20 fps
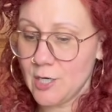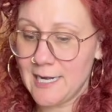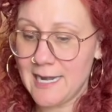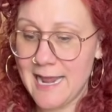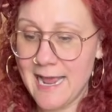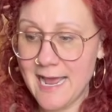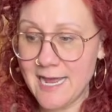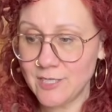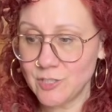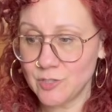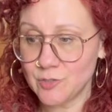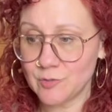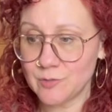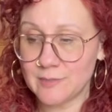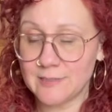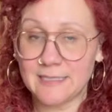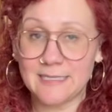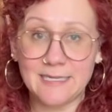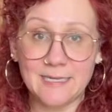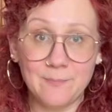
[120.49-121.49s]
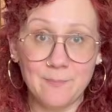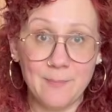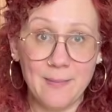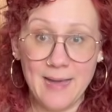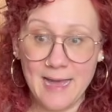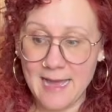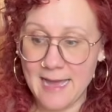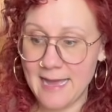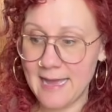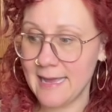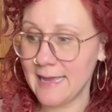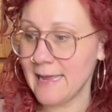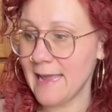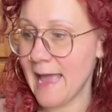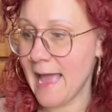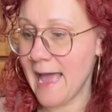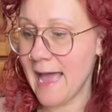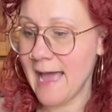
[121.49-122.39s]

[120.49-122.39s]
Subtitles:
naturally by